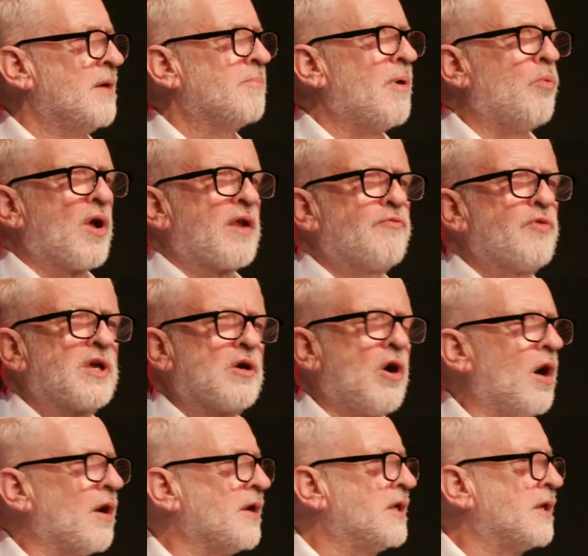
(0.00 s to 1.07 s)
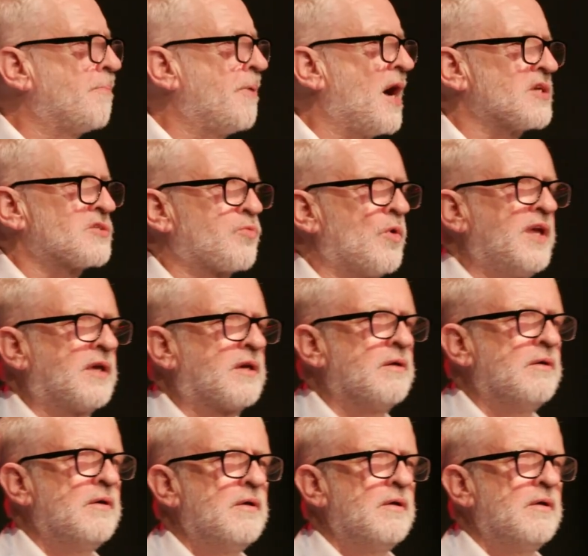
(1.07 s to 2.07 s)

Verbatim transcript: But what have we got in the past week?